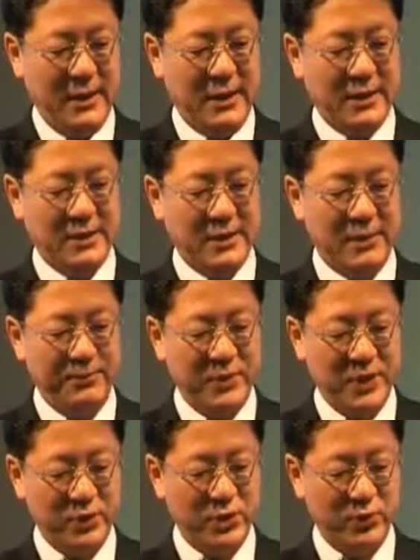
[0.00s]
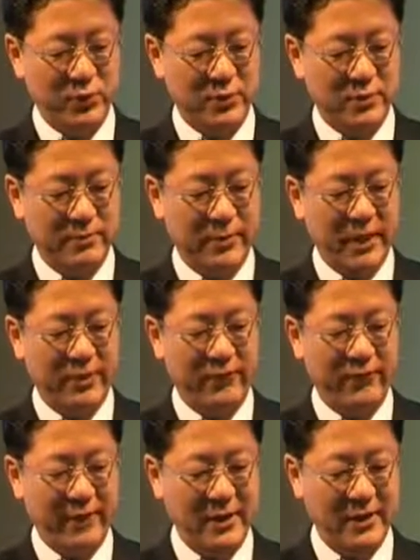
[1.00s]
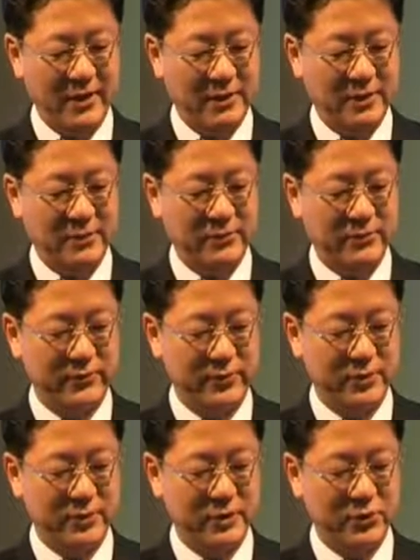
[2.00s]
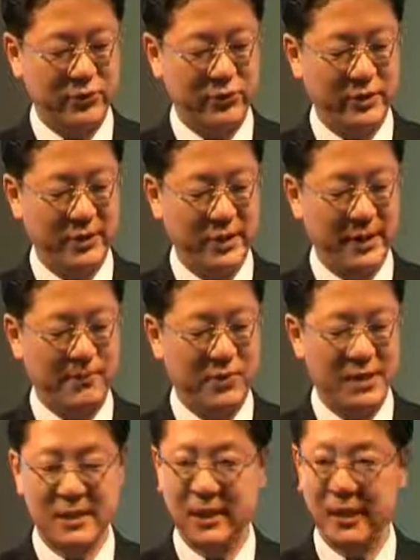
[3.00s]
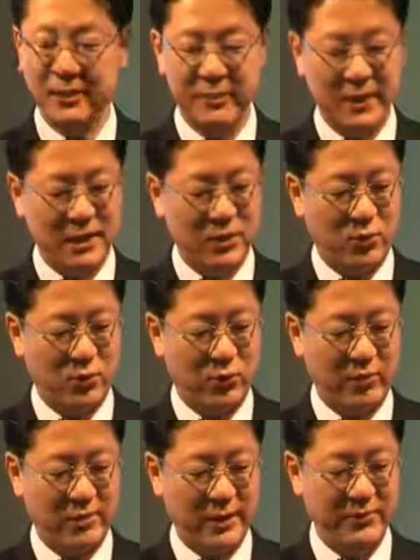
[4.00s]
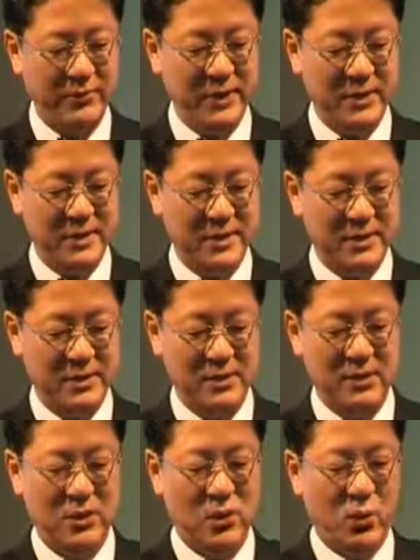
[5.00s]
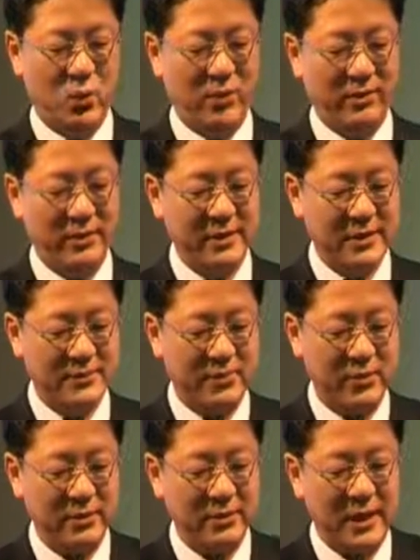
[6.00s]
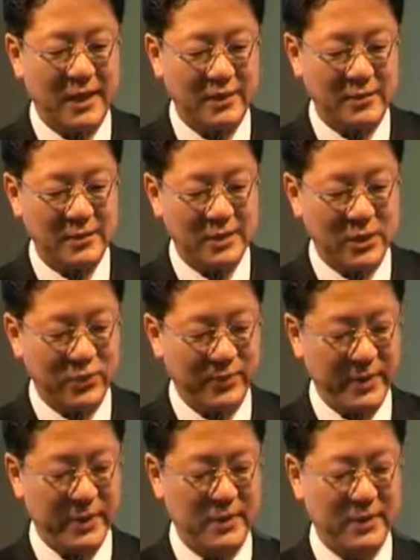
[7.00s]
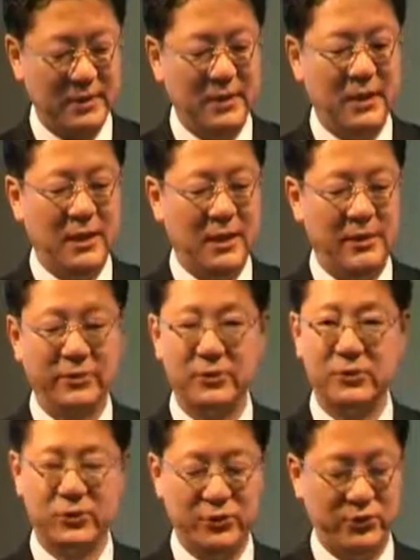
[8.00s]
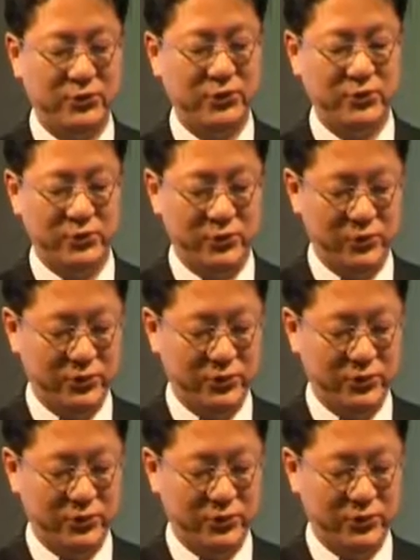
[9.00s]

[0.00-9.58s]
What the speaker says: And some patients with a marrow failure, including A+ anemia or MDS, or unexplained cytopenia, have to